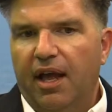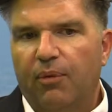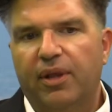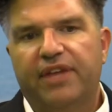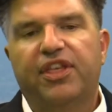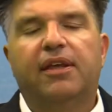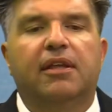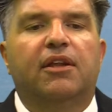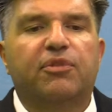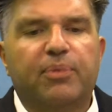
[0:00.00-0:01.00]
Well, I think,
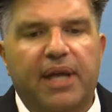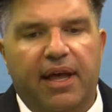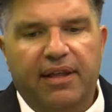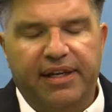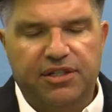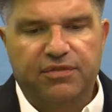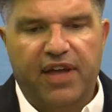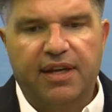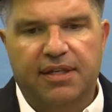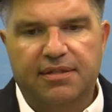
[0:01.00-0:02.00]
the reality is
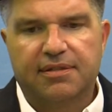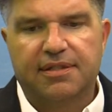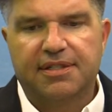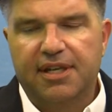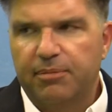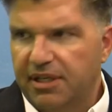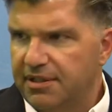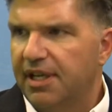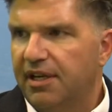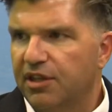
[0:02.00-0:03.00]
finance is the team
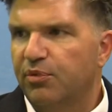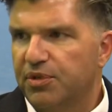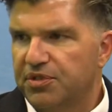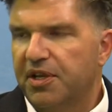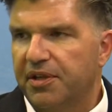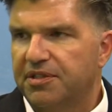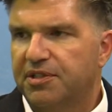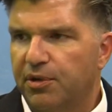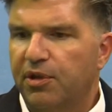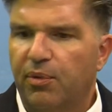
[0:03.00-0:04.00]
that's getting the results.
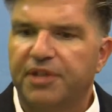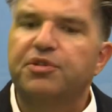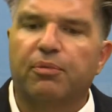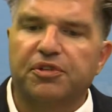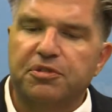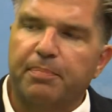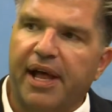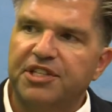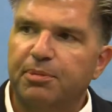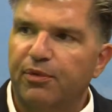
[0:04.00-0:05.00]
They're the ones who are
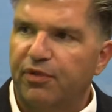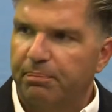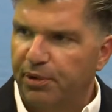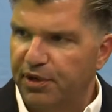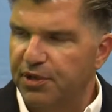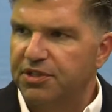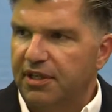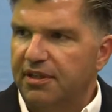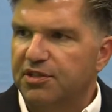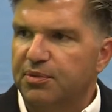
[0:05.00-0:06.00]
responsible for
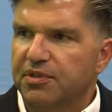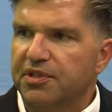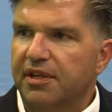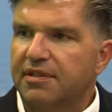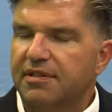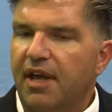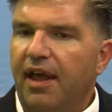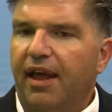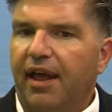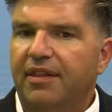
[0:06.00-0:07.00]
producing these results.
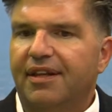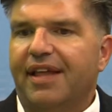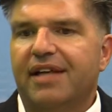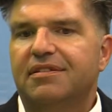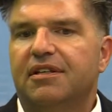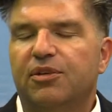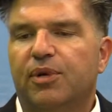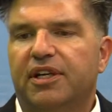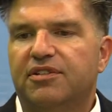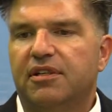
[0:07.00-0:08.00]
And the last thing you
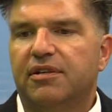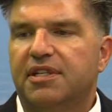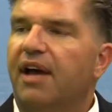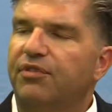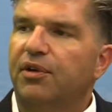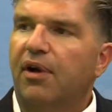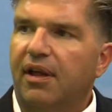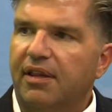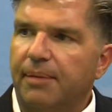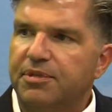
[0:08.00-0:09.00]
want to do is have to
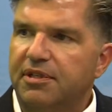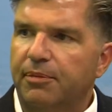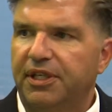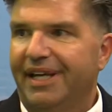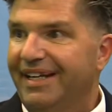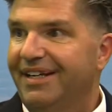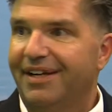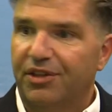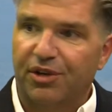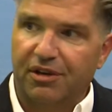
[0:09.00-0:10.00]
call up someone in
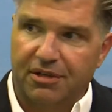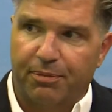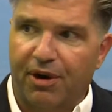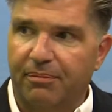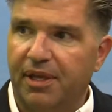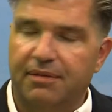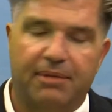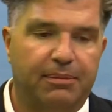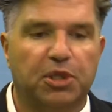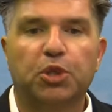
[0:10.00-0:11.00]
another department,
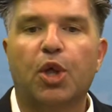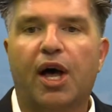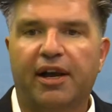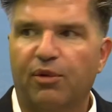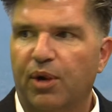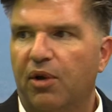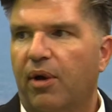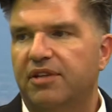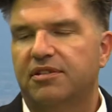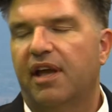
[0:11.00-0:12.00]
maybe log a
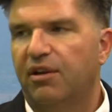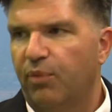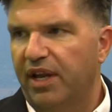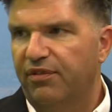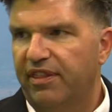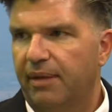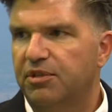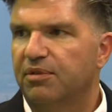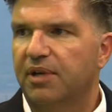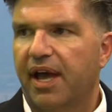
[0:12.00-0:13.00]
request and wait for them
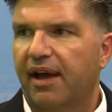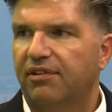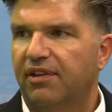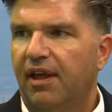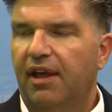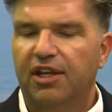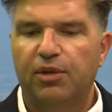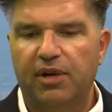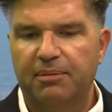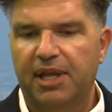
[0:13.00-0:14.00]
to react.
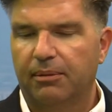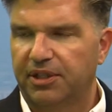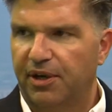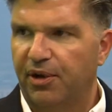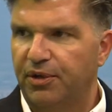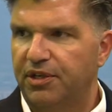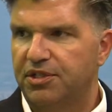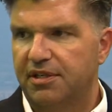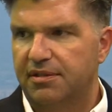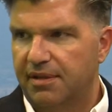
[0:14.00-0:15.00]
You want to be able to own your
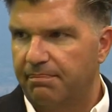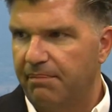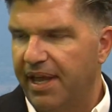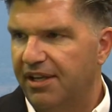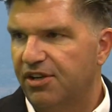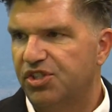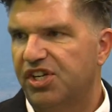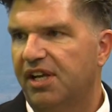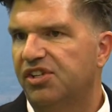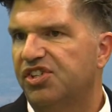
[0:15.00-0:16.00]
system, make your
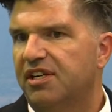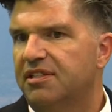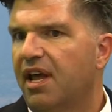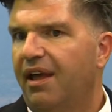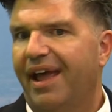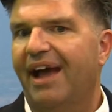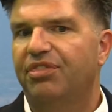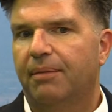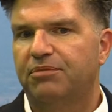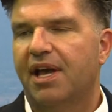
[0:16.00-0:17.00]
changes,
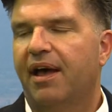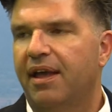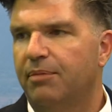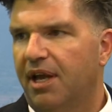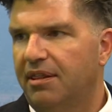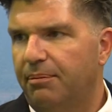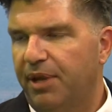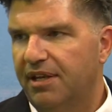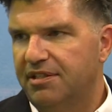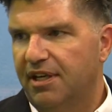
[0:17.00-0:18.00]
at the time and the
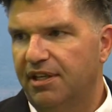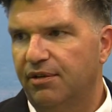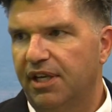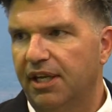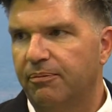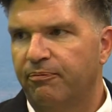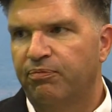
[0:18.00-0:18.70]
pace that you need.